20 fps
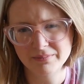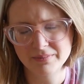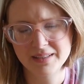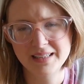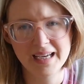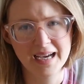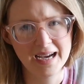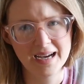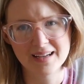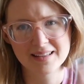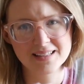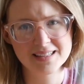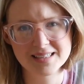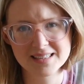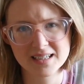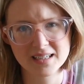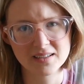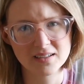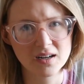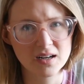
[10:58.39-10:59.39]
yeah,
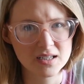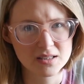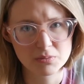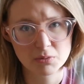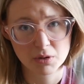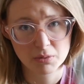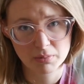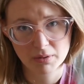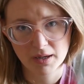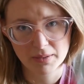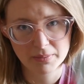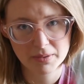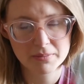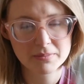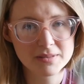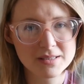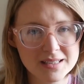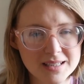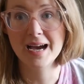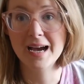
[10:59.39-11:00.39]
that's going to cause more
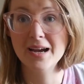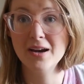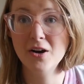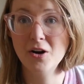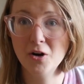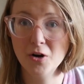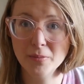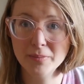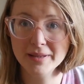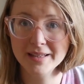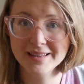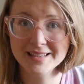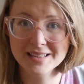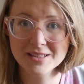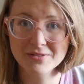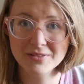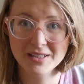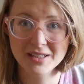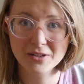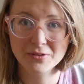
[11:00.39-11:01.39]
problems. I hope that
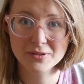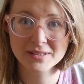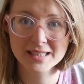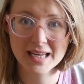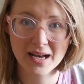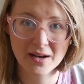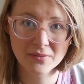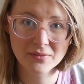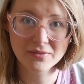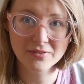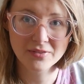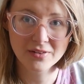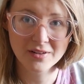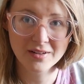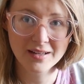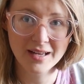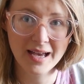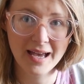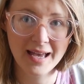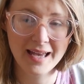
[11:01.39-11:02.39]
this video was
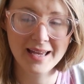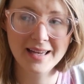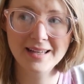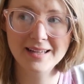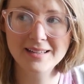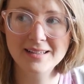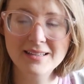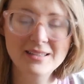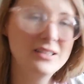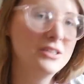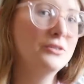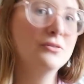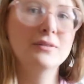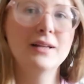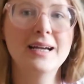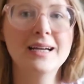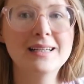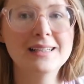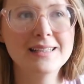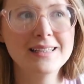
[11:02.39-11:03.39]
helpful and you
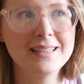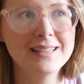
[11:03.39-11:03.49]
liked